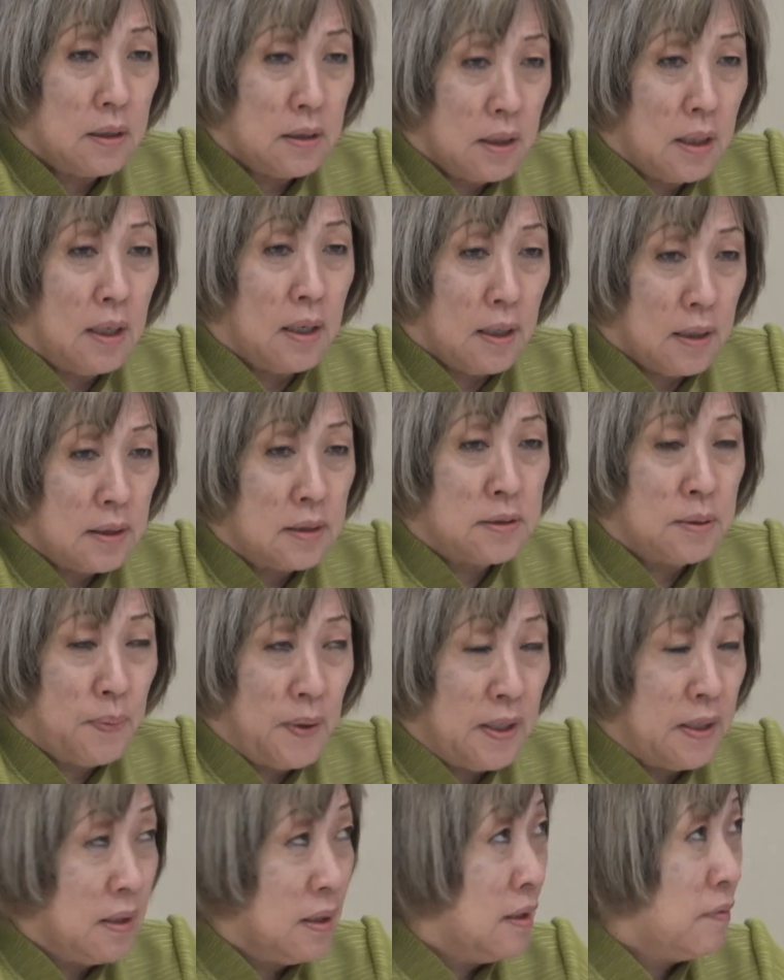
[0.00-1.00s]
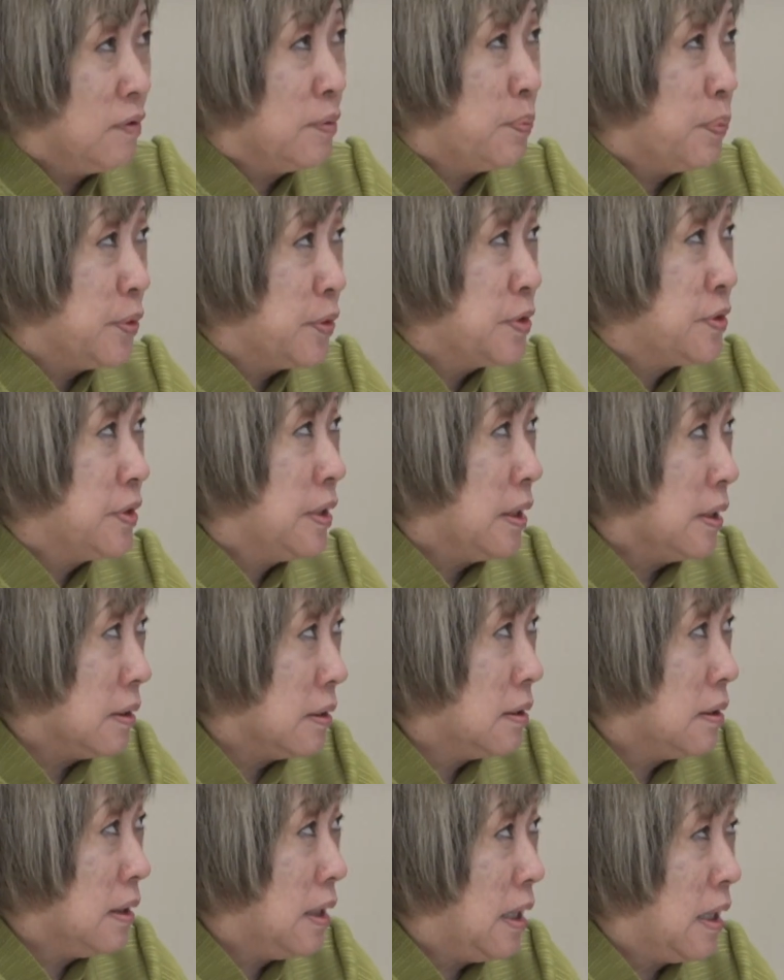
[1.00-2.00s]
Yeah, it's about 11%
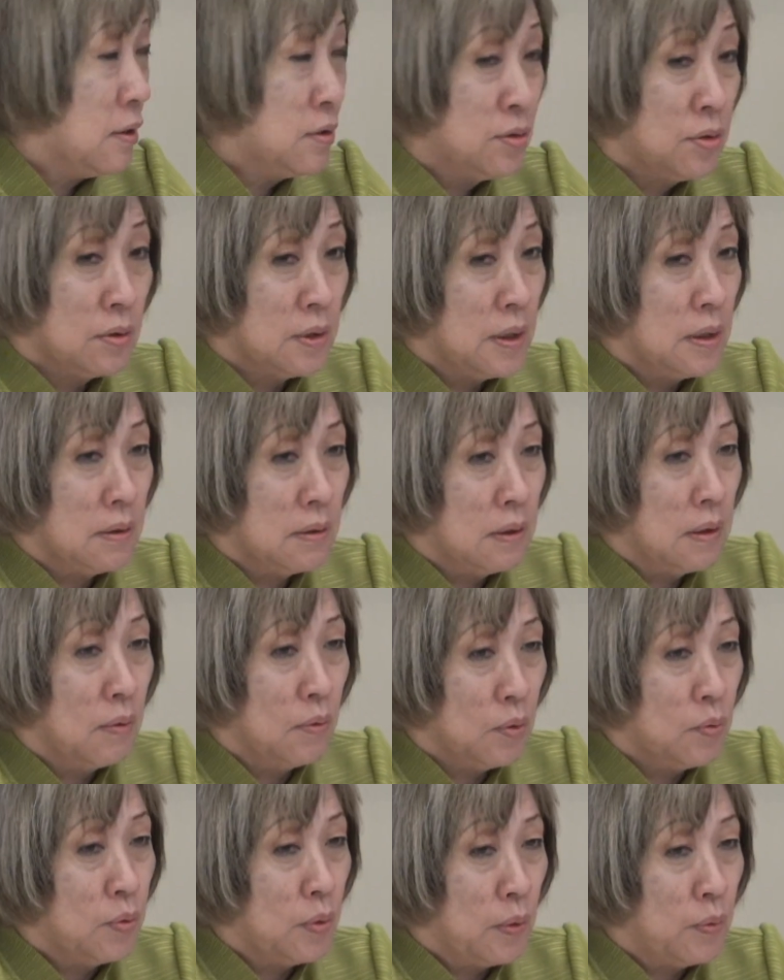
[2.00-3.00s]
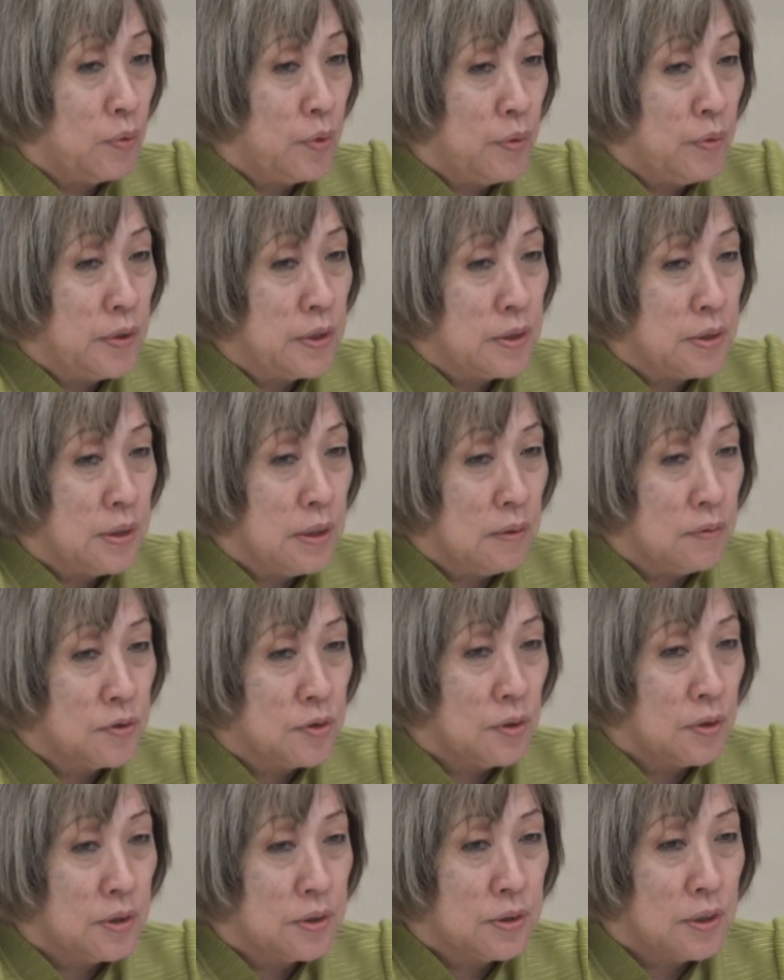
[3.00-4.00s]
actually that what we receive.
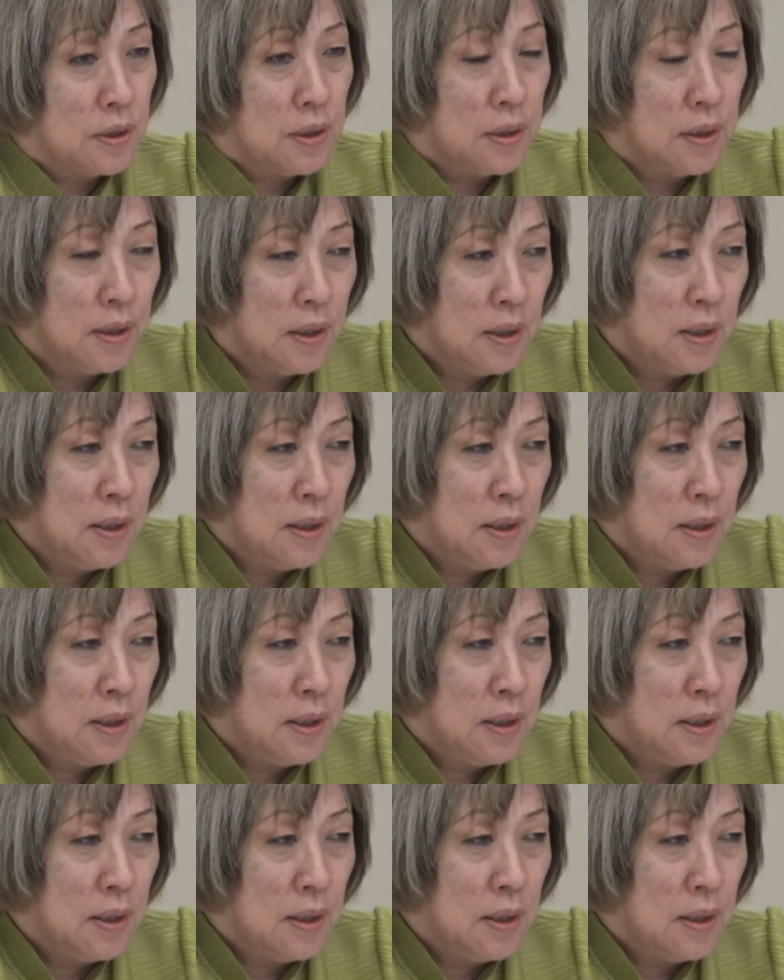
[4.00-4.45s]
So it's a,